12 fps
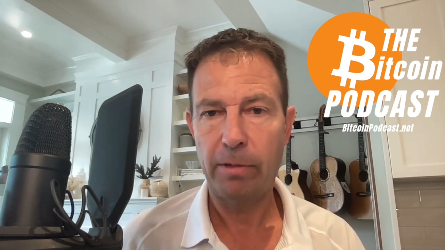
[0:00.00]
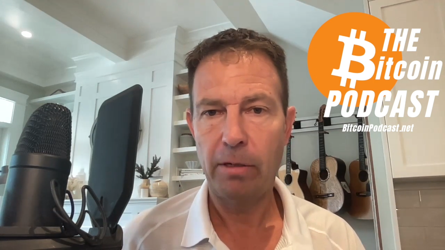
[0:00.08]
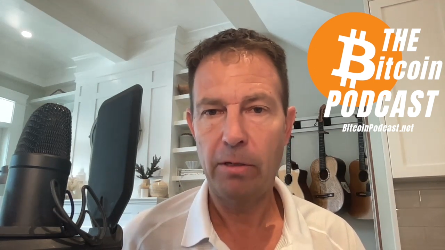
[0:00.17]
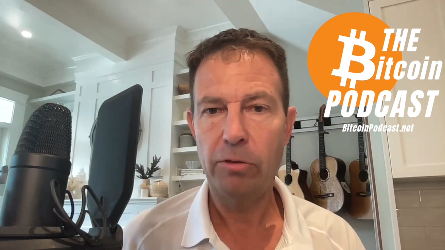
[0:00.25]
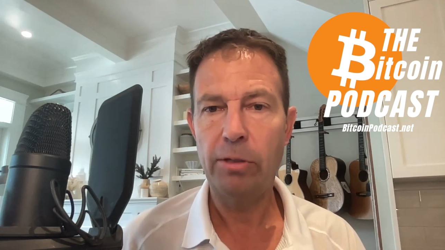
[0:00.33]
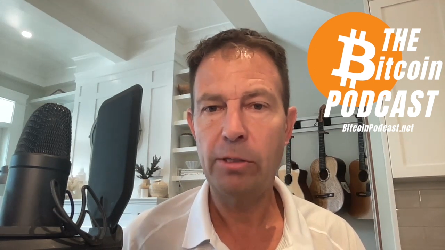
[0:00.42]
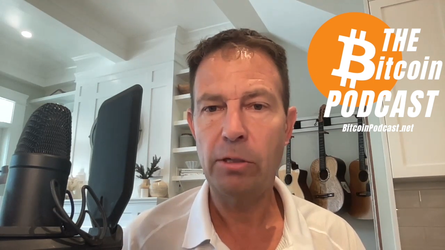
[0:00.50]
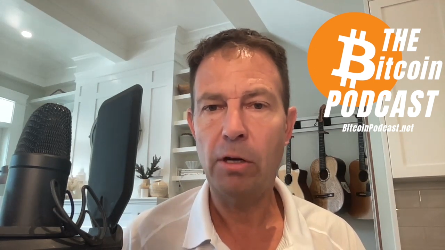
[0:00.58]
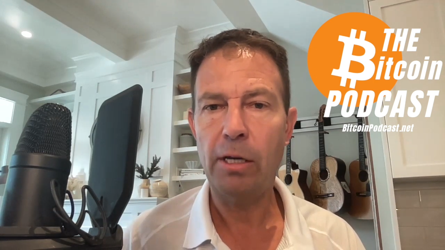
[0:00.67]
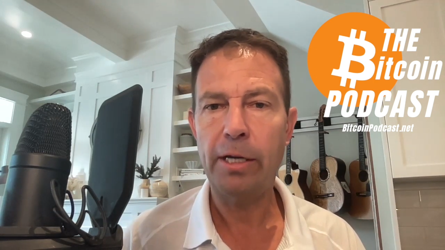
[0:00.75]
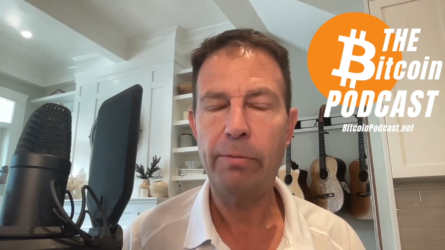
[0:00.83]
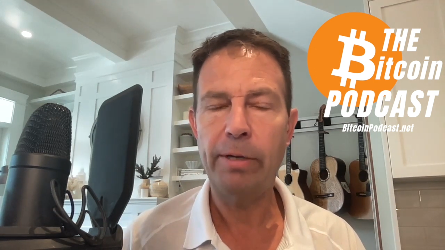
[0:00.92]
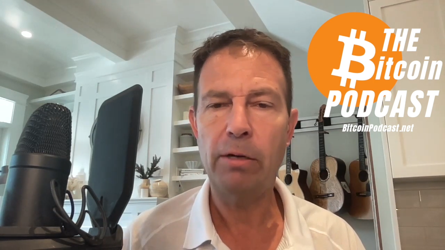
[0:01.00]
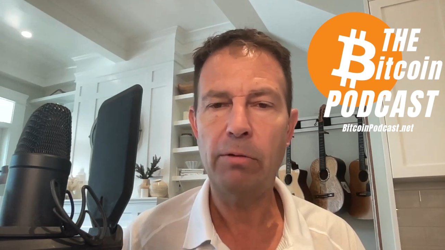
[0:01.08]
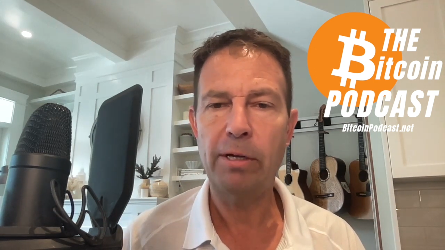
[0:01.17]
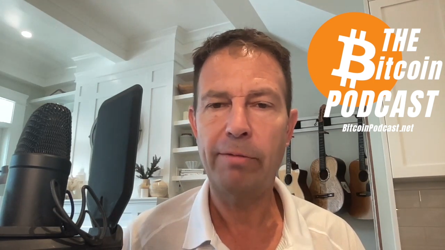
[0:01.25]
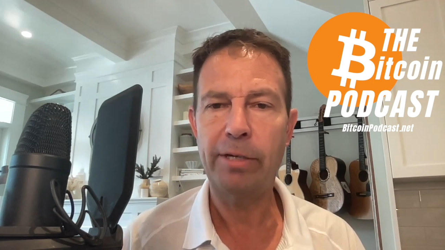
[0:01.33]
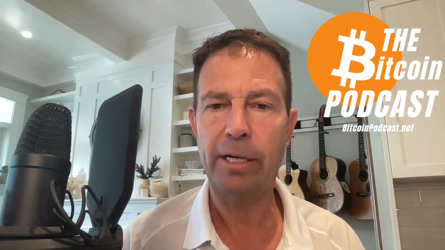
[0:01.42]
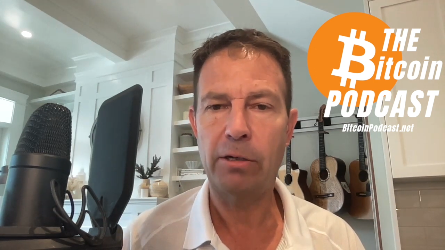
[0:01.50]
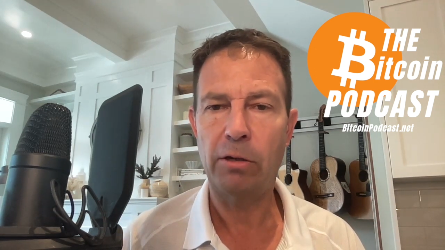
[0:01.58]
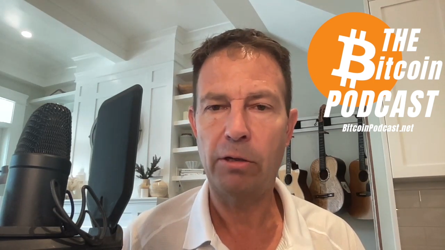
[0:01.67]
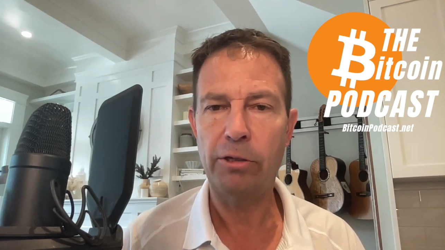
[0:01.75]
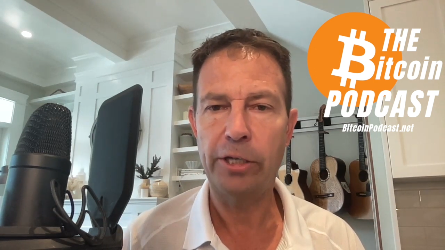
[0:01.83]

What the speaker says: So it's not like we don't have technology